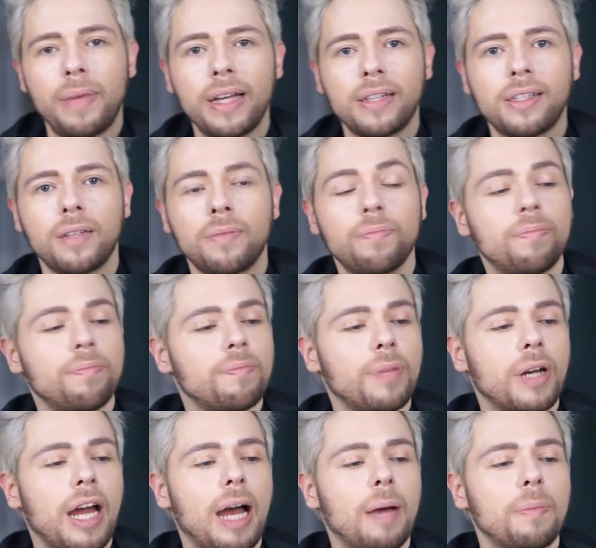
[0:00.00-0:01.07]
makes it
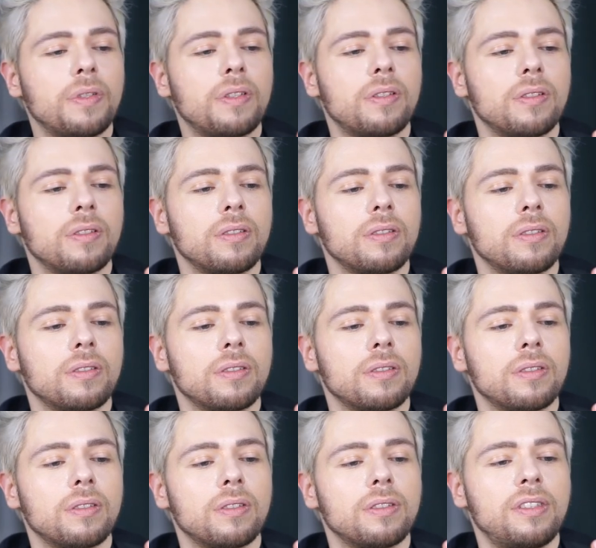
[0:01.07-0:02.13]
perhaps
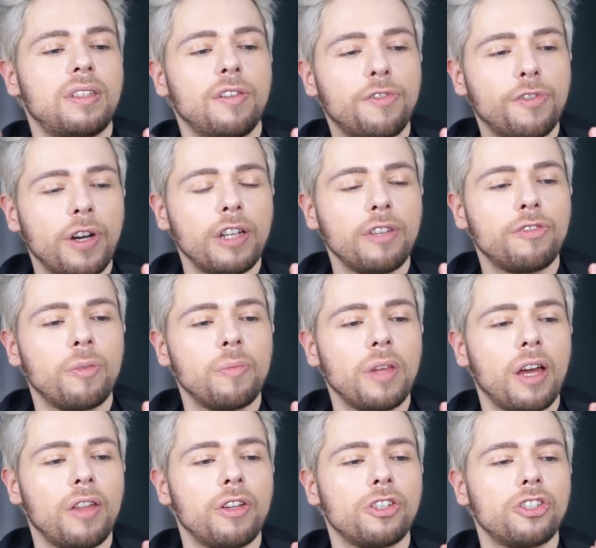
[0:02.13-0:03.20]
different from the
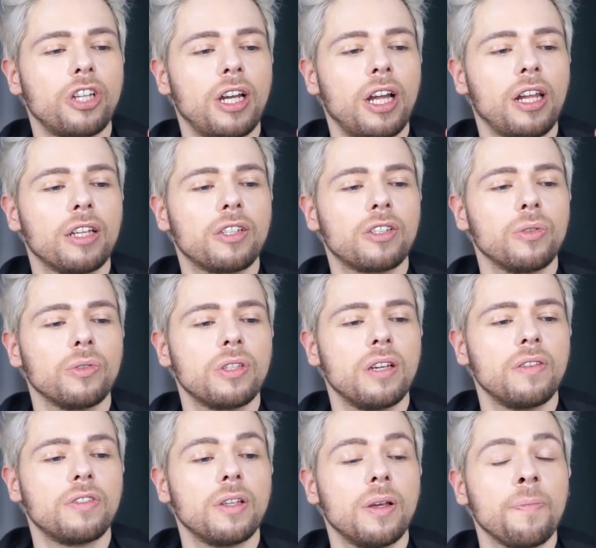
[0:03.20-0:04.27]
other Chanel
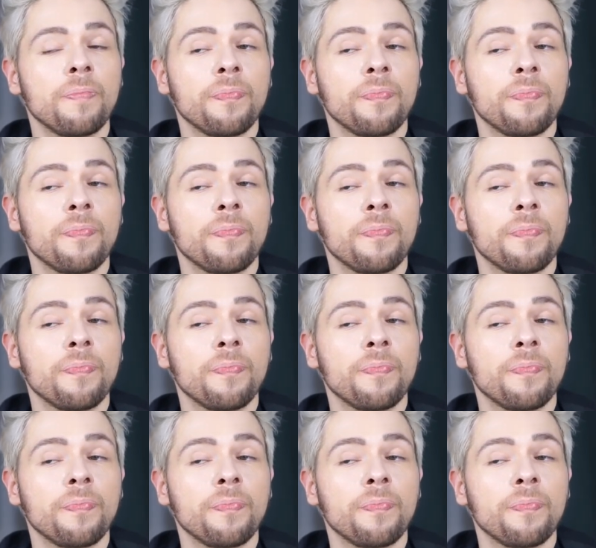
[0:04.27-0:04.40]
exclusives,